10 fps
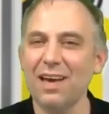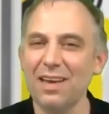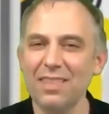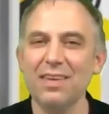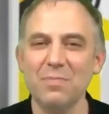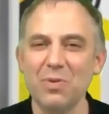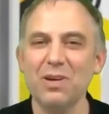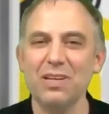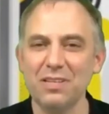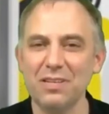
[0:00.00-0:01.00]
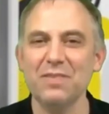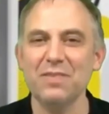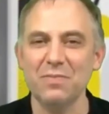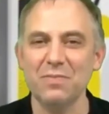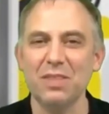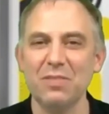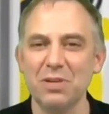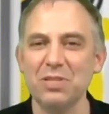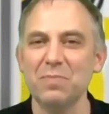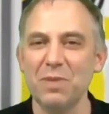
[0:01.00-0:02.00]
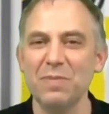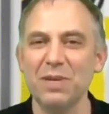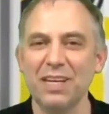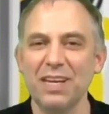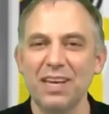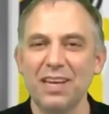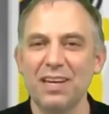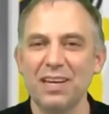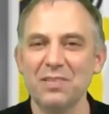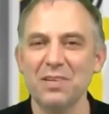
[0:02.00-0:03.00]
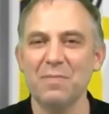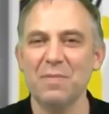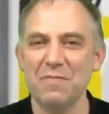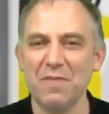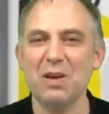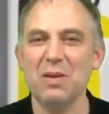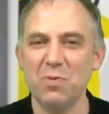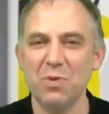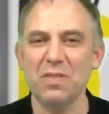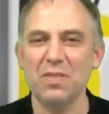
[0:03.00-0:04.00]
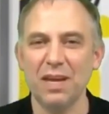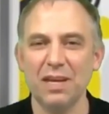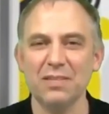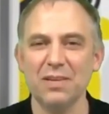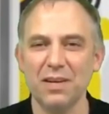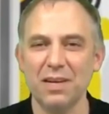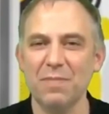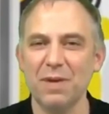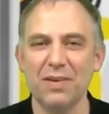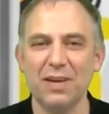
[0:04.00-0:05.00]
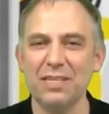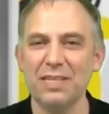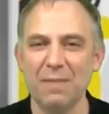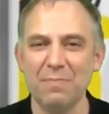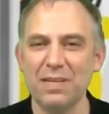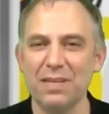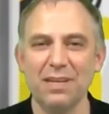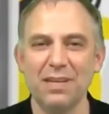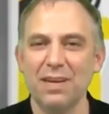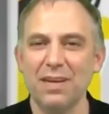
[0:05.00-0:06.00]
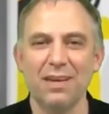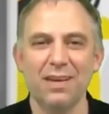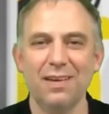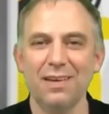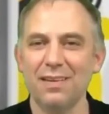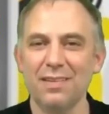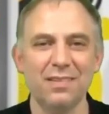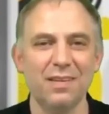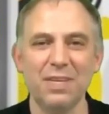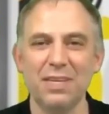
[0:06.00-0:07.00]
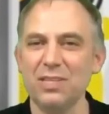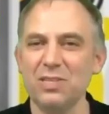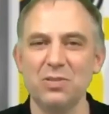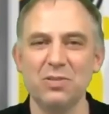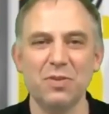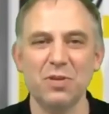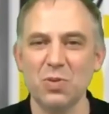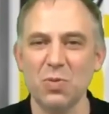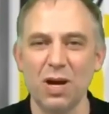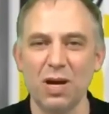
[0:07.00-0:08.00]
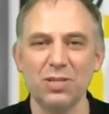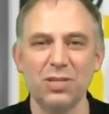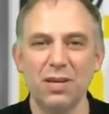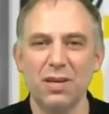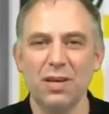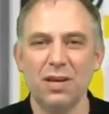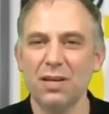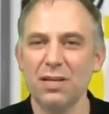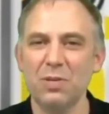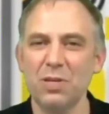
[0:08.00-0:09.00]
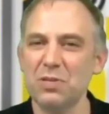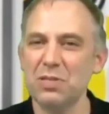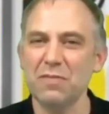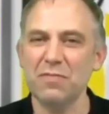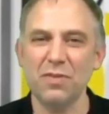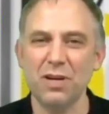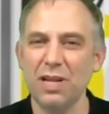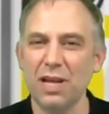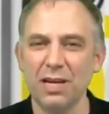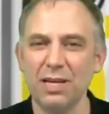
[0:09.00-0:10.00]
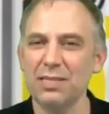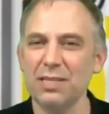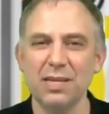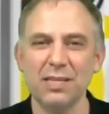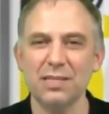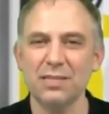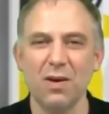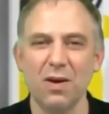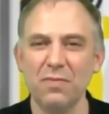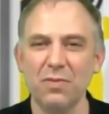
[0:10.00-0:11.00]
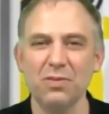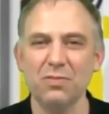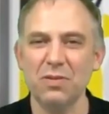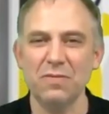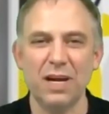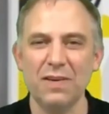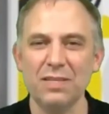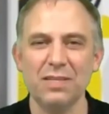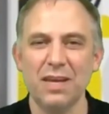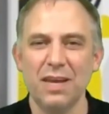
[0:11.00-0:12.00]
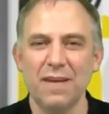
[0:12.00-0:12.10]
I think, important interview with Richard Millman, talking about very important things, talking about adapting something that's used for squash to be used in the front lines against this awful coronavirus.